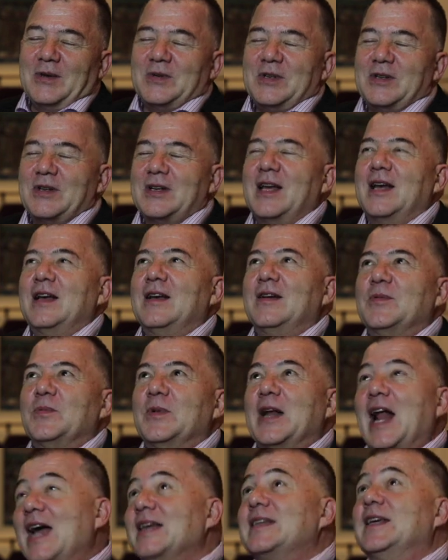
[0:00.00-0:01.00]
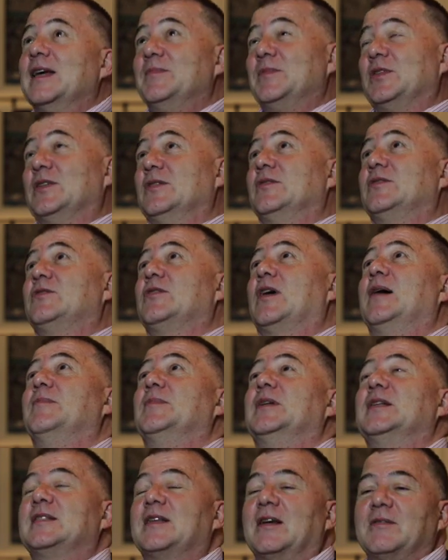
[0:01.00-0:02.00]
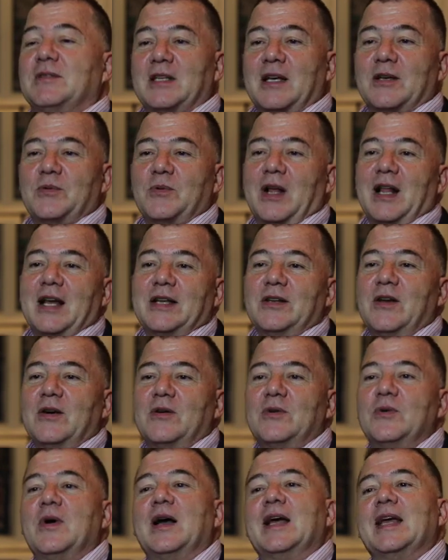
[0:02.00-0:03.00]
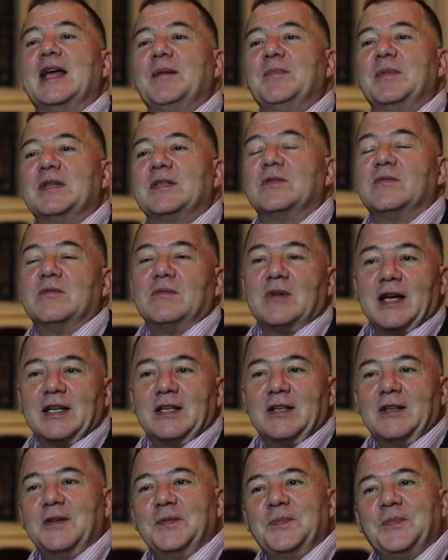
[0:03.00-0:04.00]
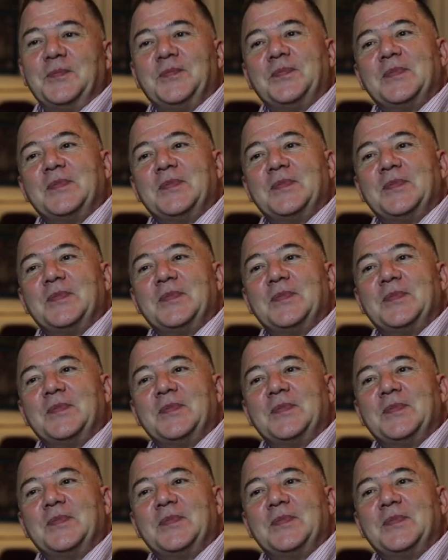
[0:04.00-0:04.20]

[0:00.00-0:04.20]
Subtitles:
New Dramatists, I was like, well, I know who I am as a writer.